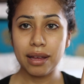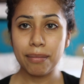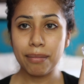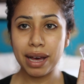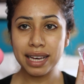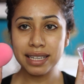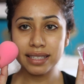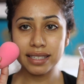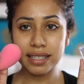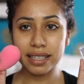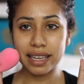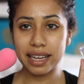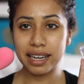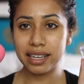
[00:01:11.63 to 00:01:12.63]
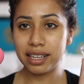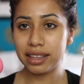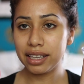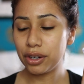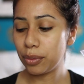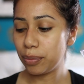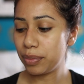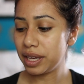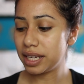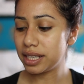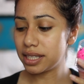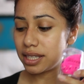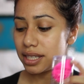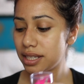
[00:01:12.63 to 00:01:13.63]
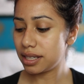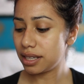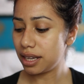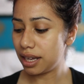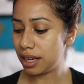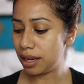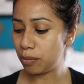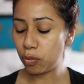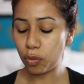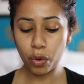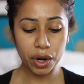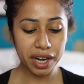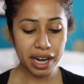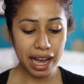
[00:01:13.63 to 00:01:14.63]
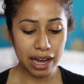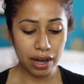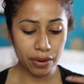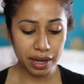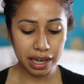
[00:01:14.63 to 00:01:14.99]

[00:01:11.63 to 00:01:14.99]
mine is getting a little bit worn out,